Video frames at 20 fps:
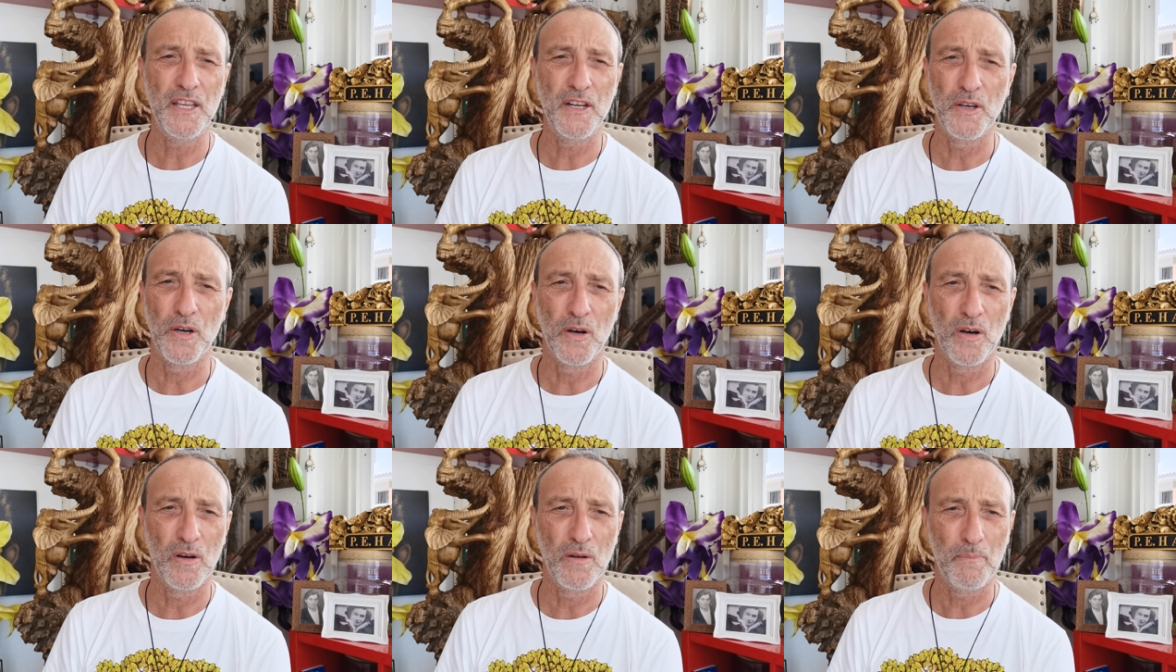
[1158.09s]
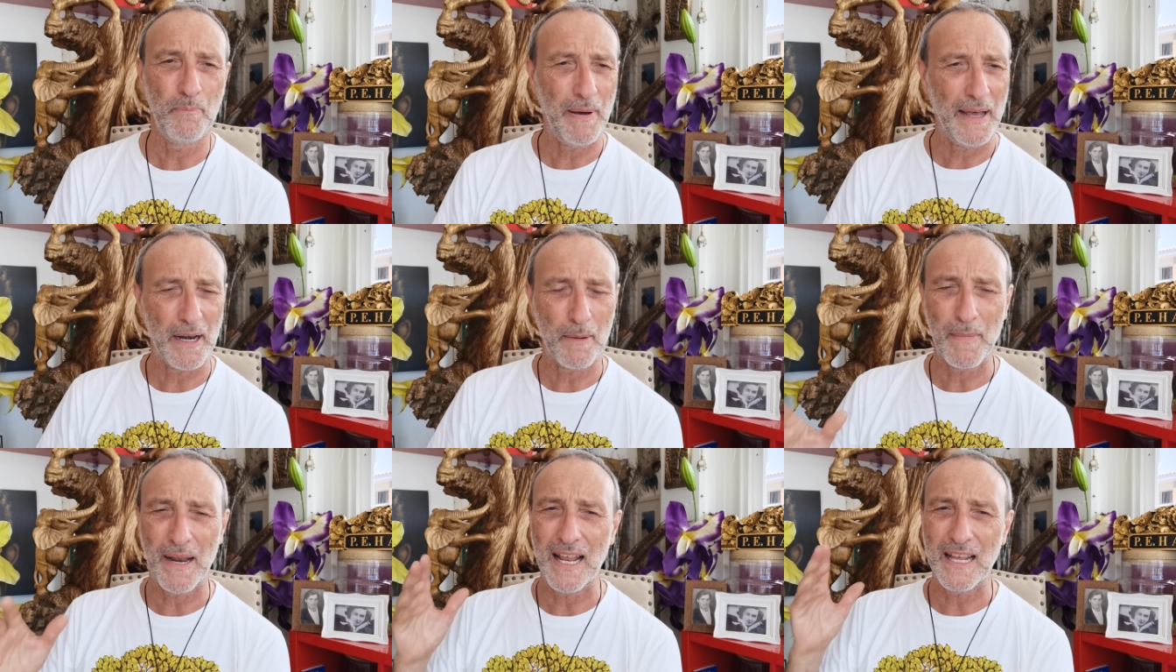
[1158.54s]
you know,
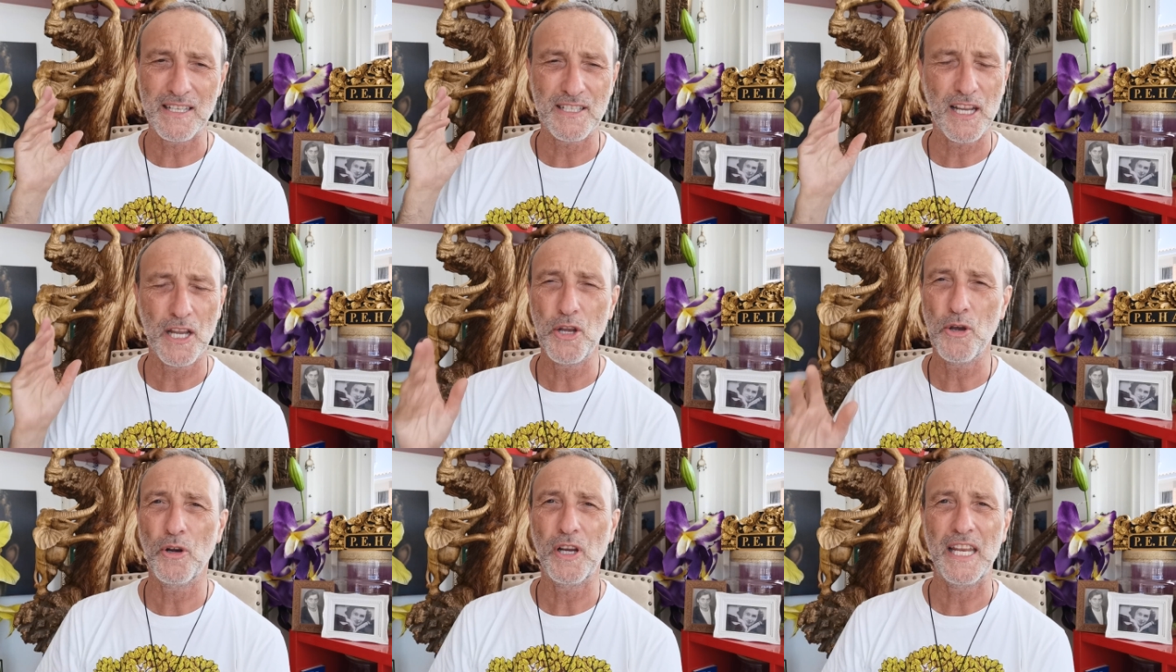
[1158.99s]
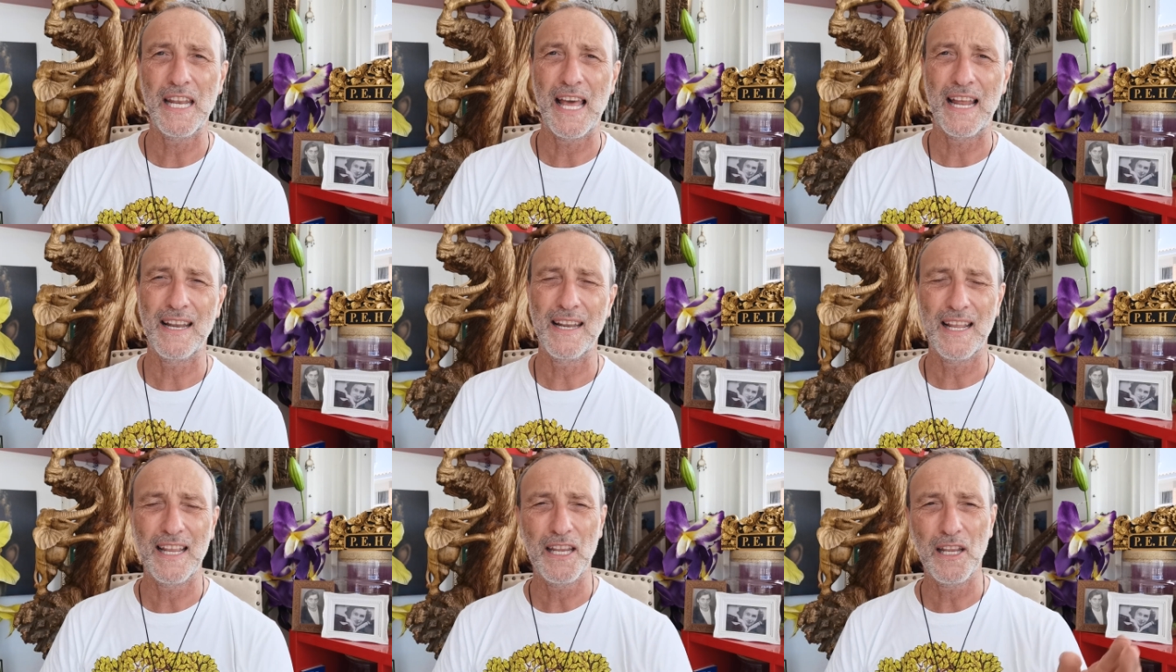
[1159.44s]
Paramahansa
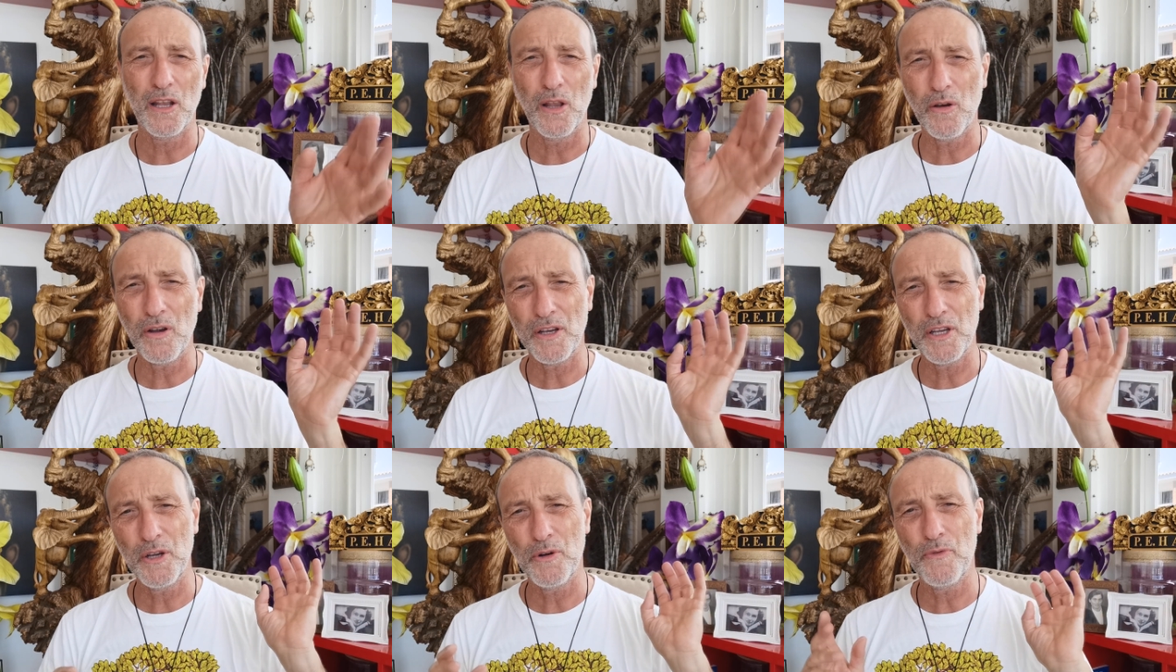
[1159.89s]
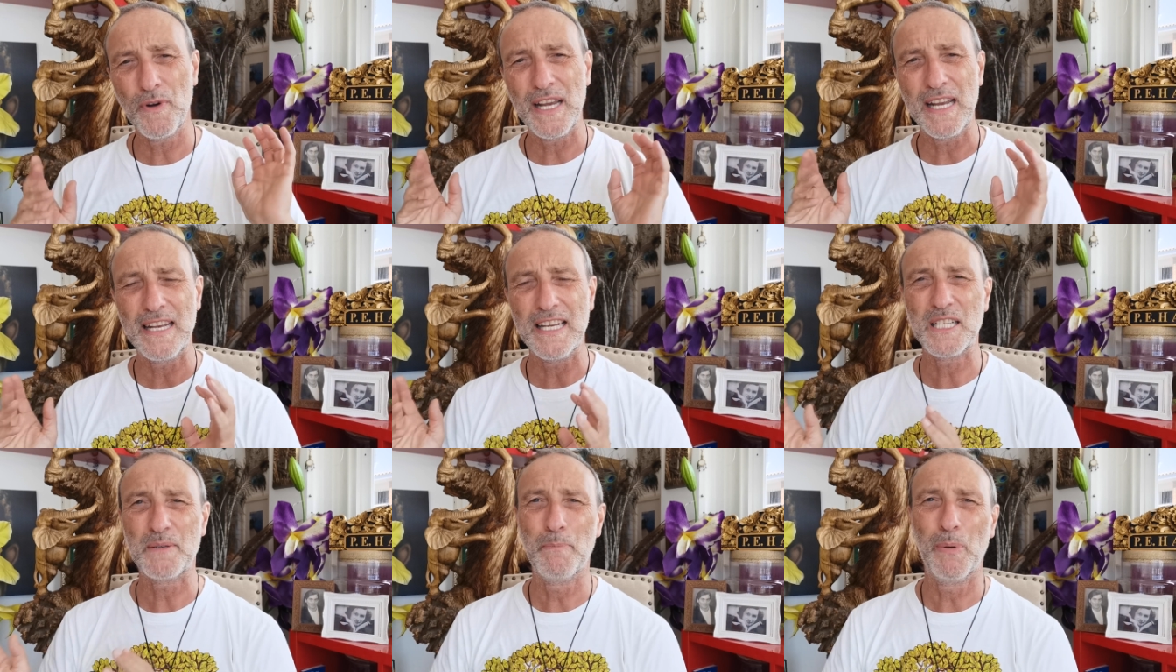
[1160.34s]
Yogananda, you look, you
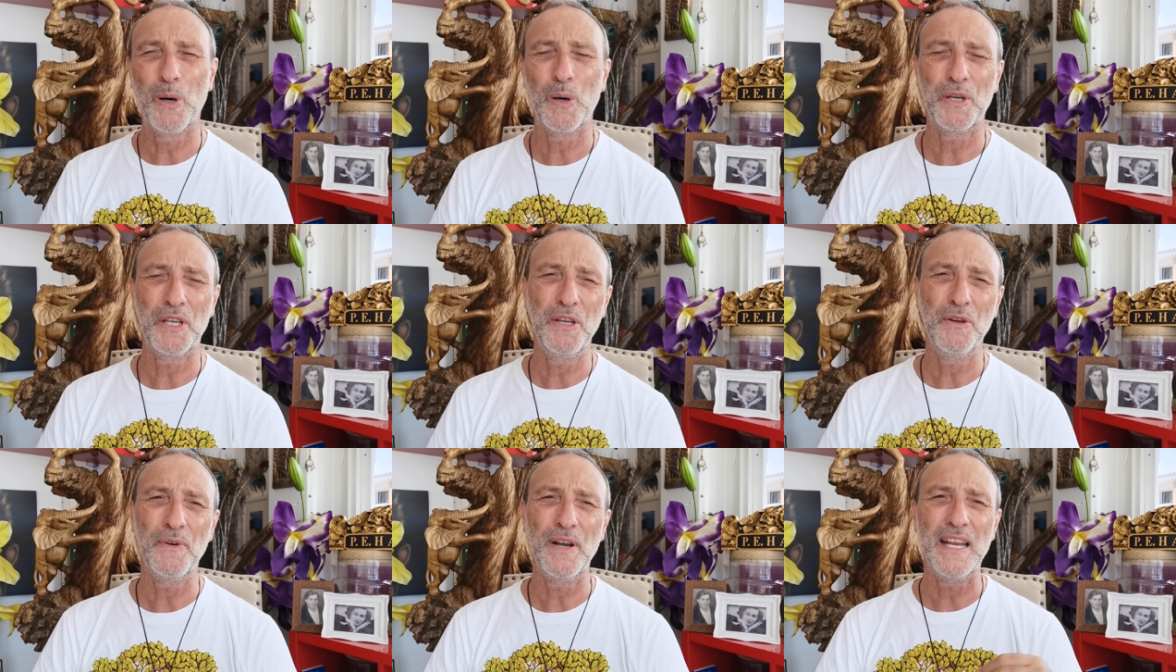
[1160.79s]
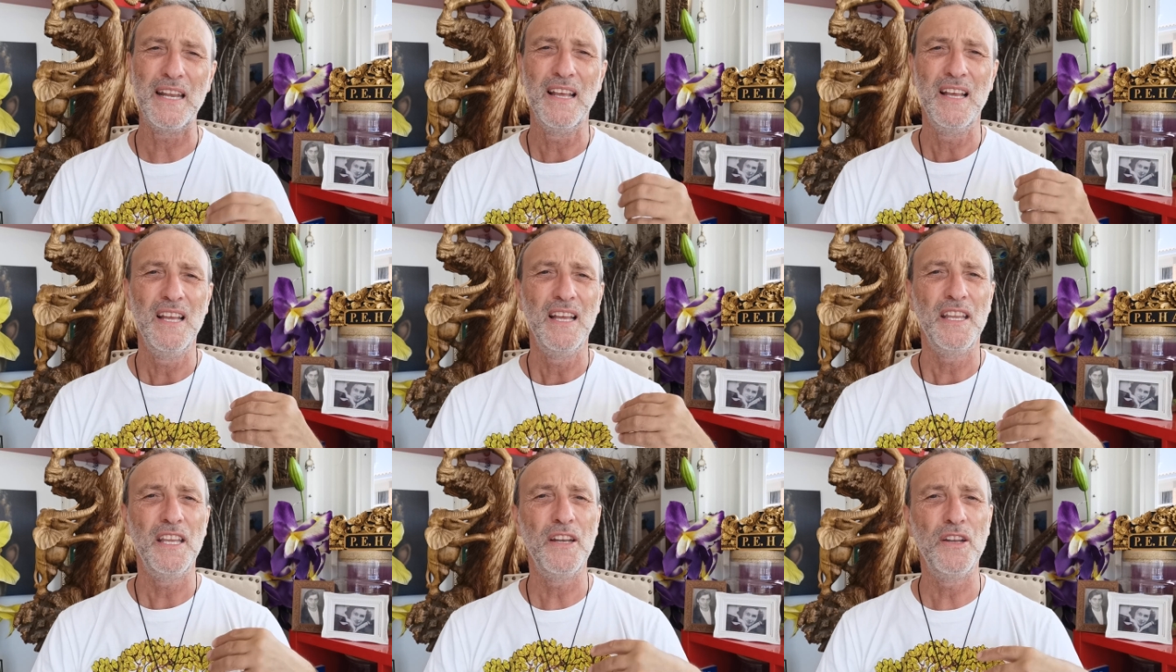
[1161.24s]
read his book, you
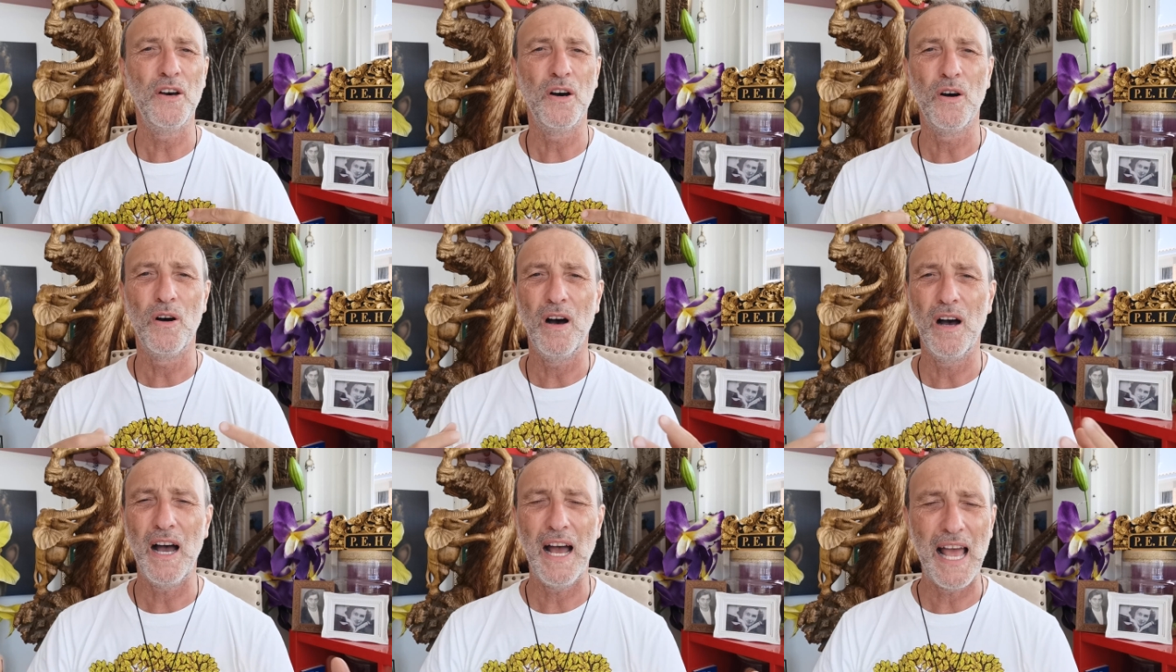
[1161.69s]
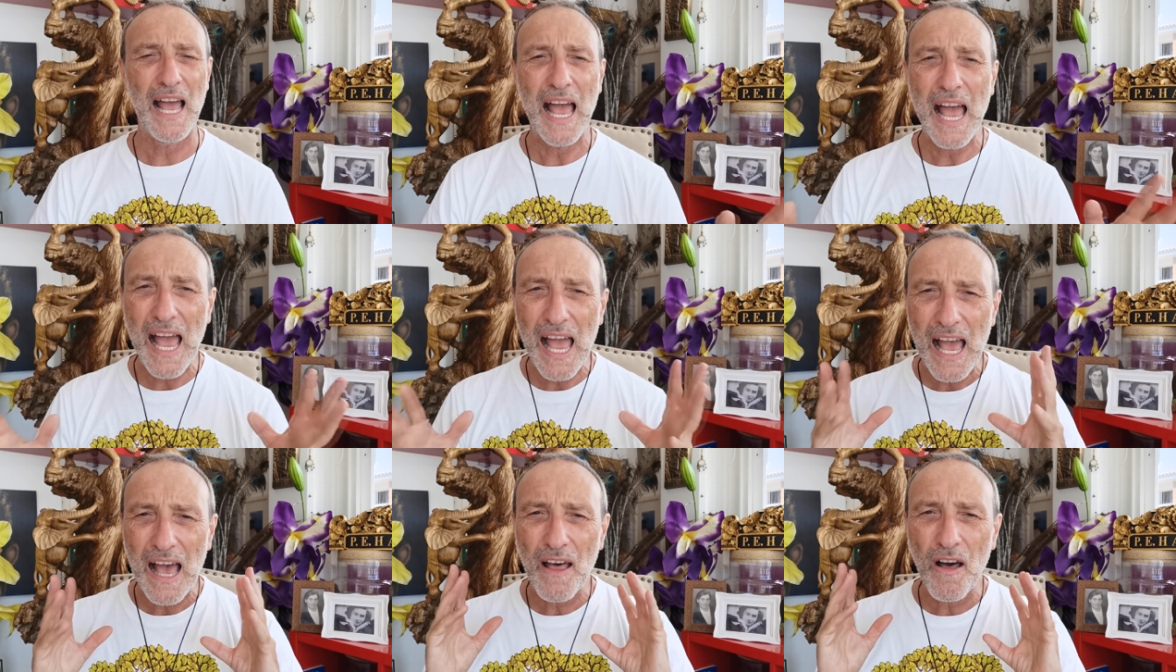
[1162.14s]
read, you know, uh,
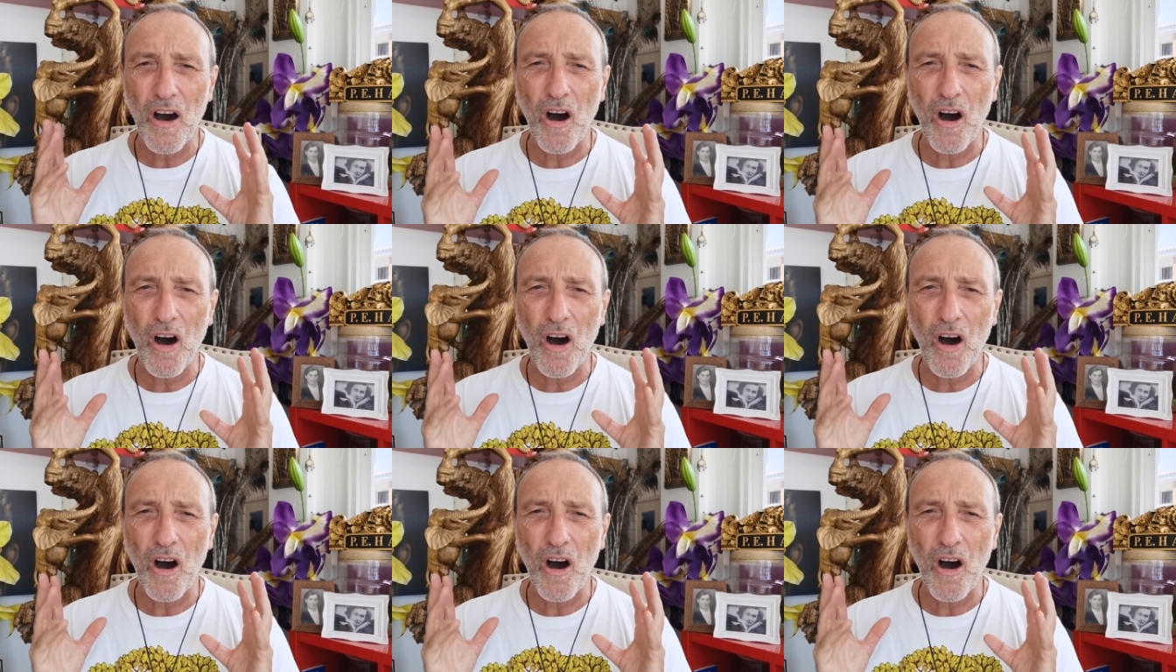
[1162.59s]
uh,